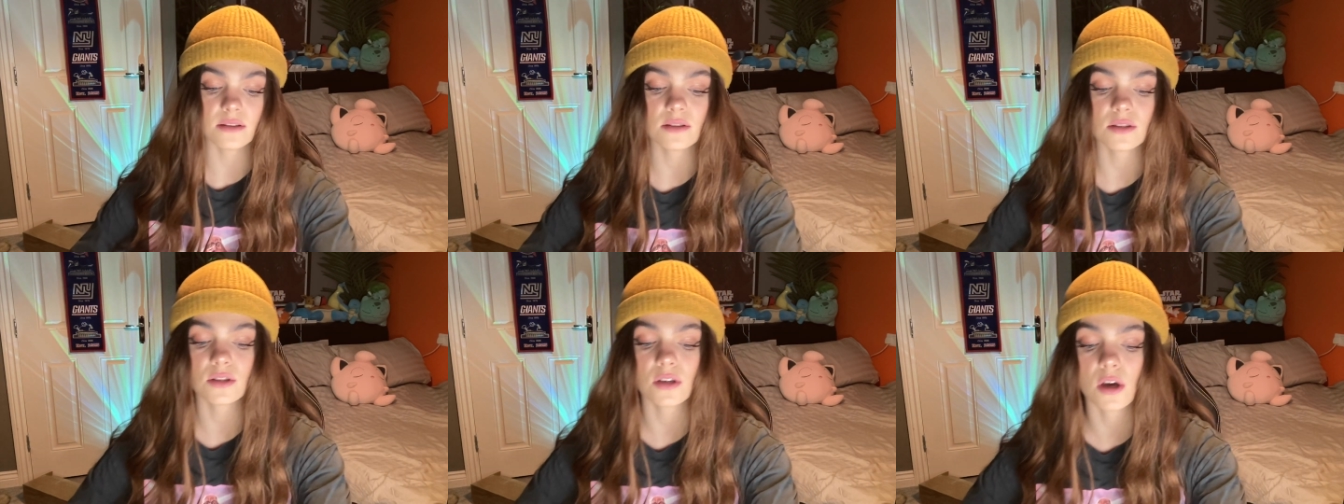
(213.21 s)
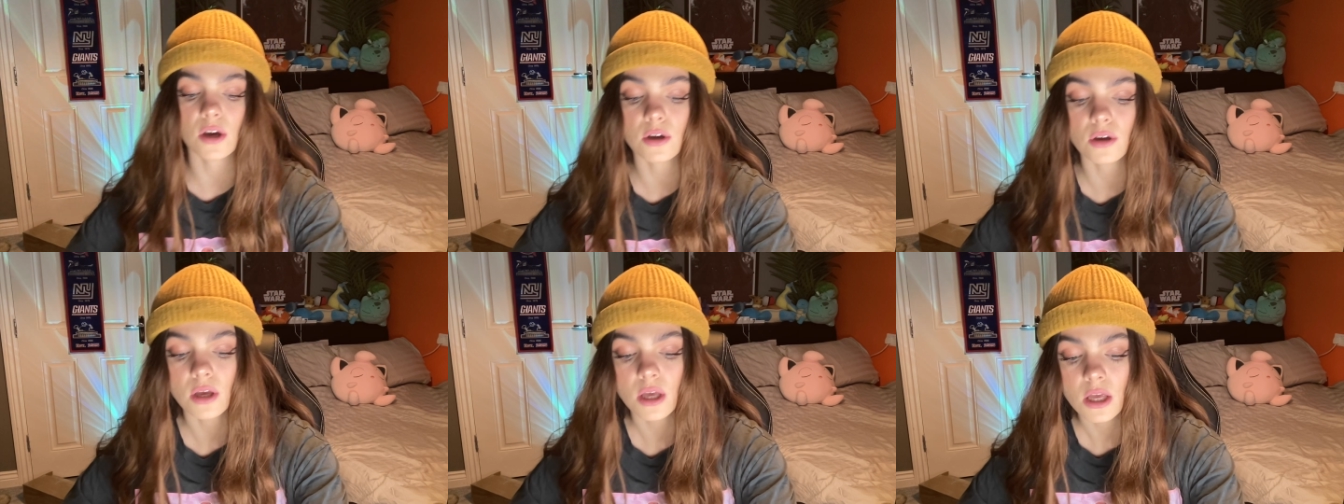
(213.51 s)

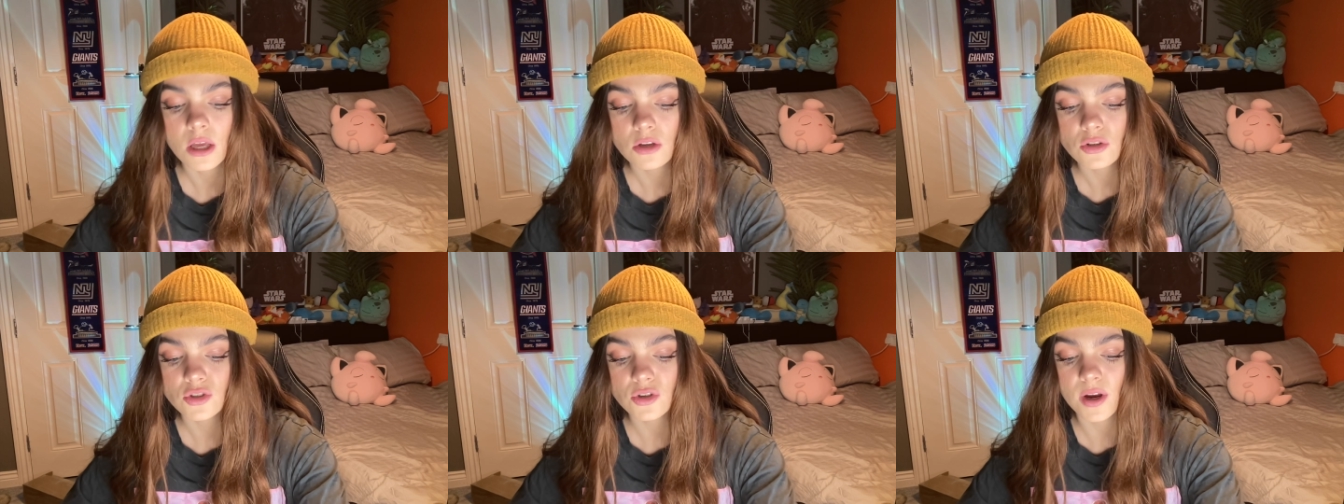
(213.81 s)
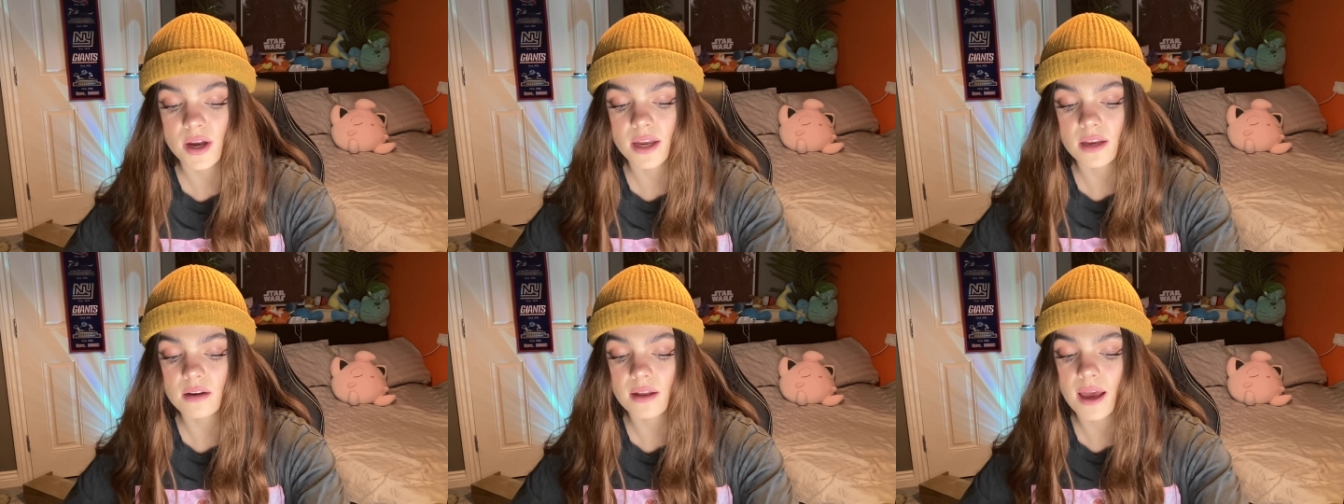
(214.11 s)
So
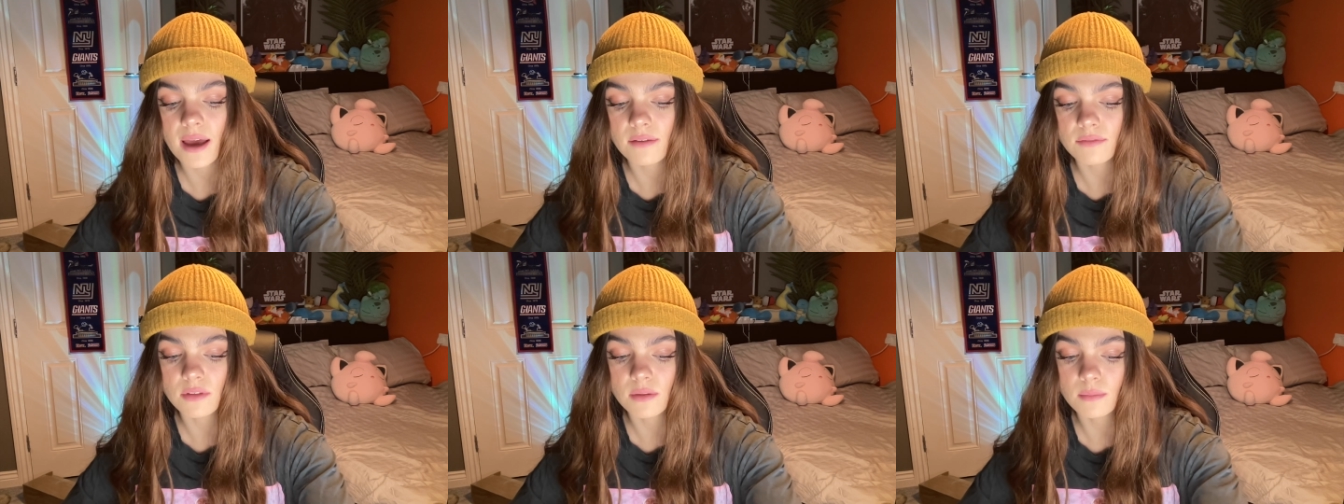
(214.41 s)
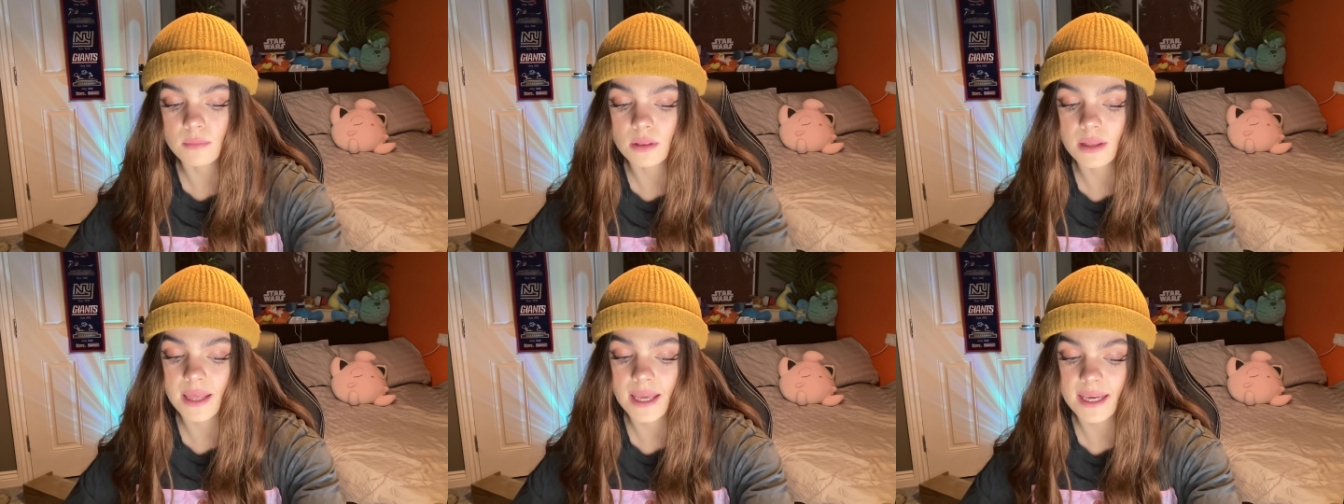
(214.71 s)
try and have
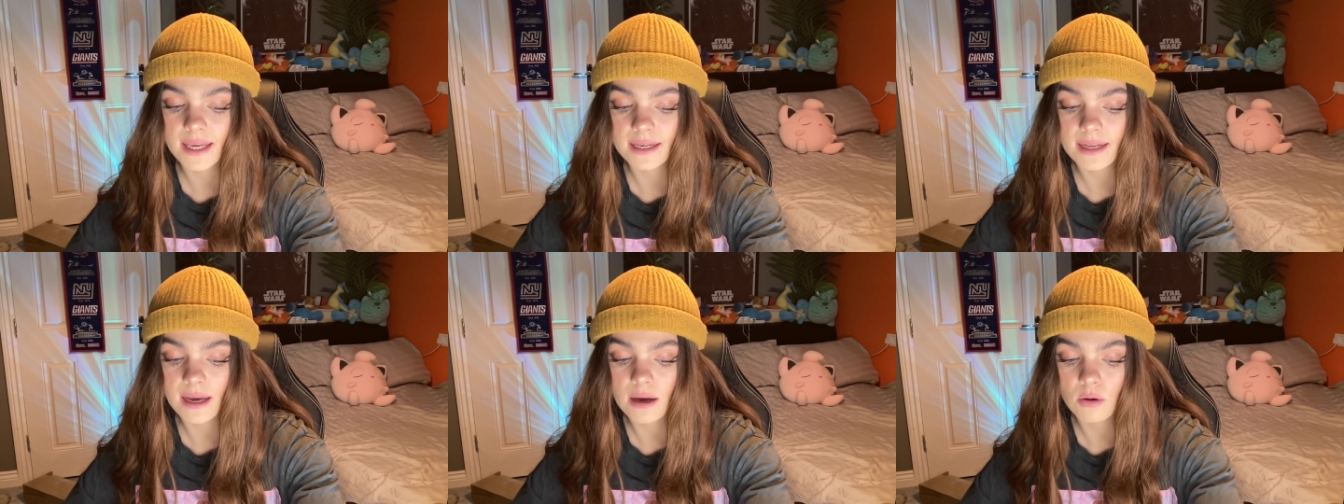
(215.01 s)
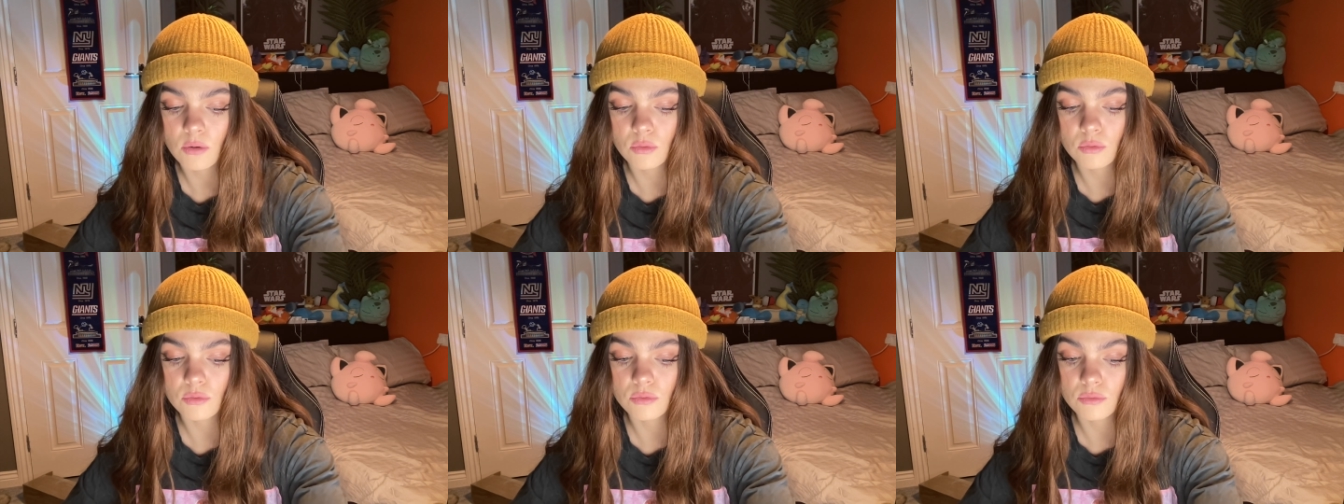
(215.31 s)
them laid
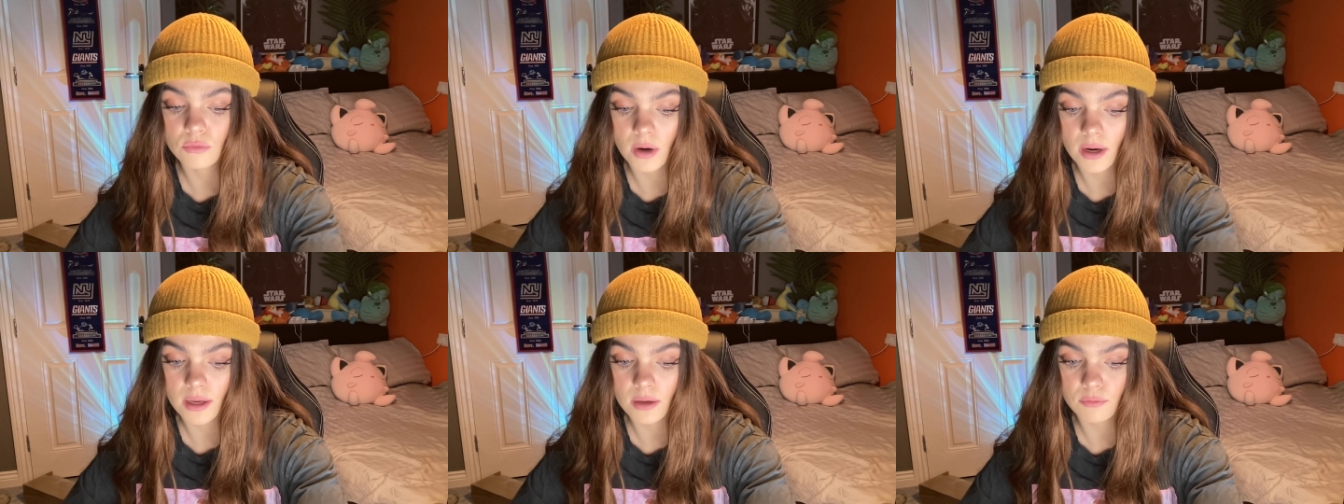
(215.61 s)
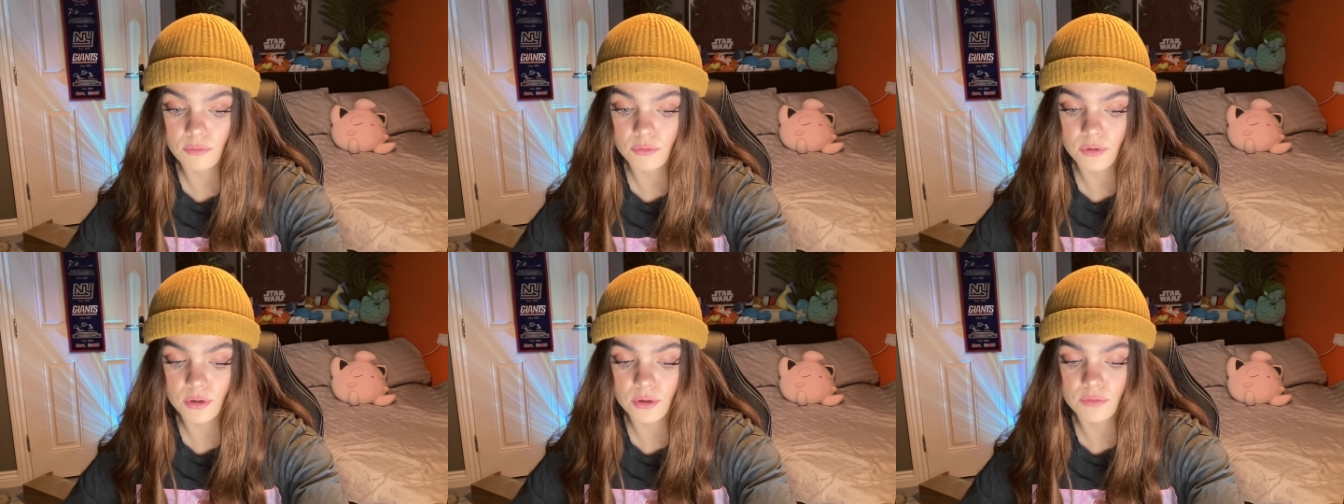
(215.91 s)
out right
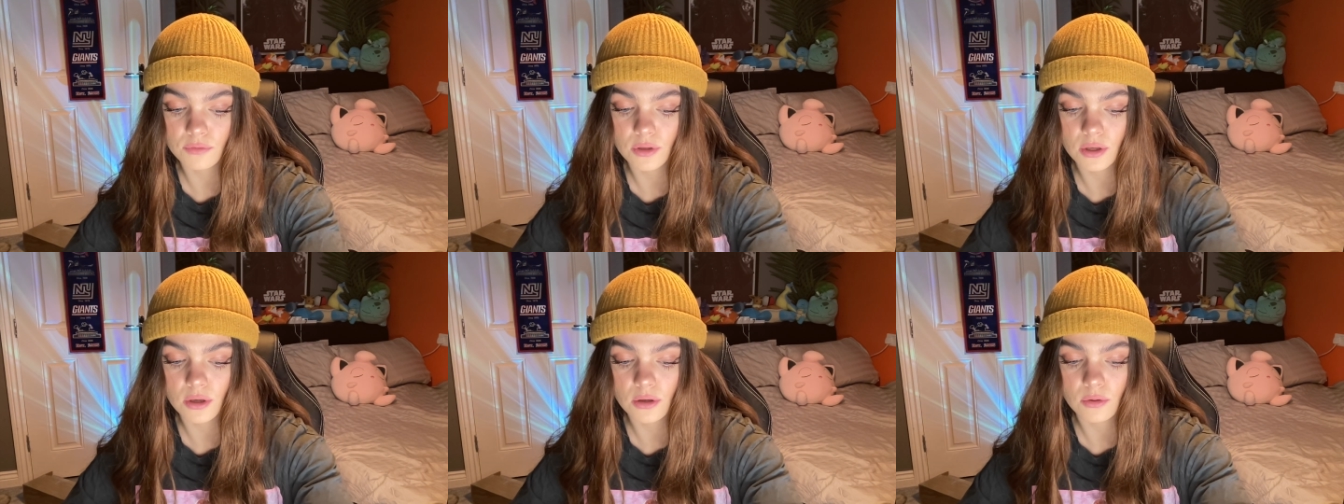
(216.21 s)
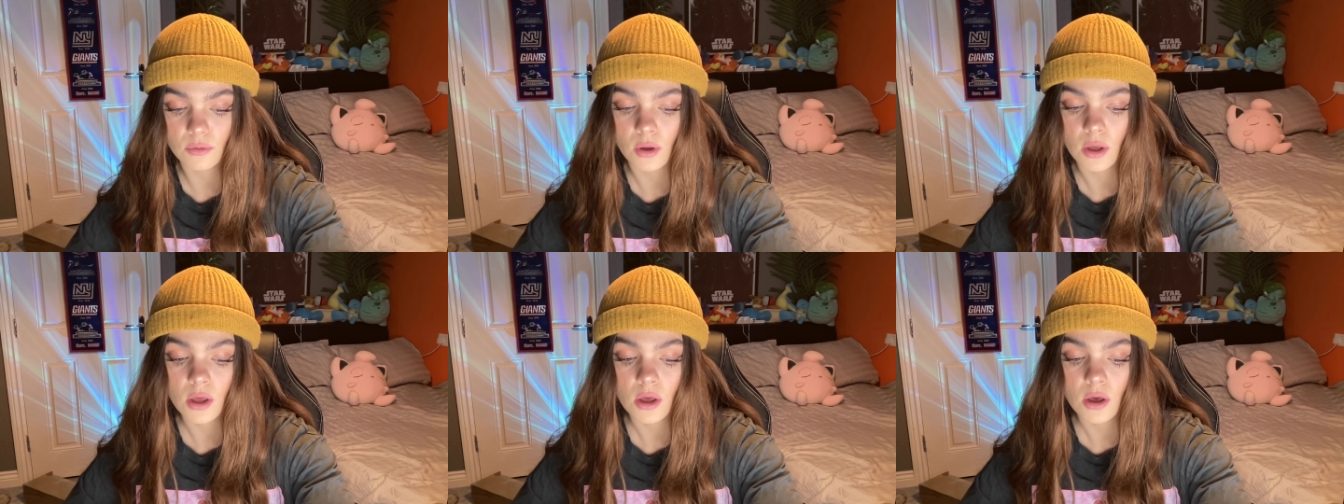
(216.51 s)
in front of you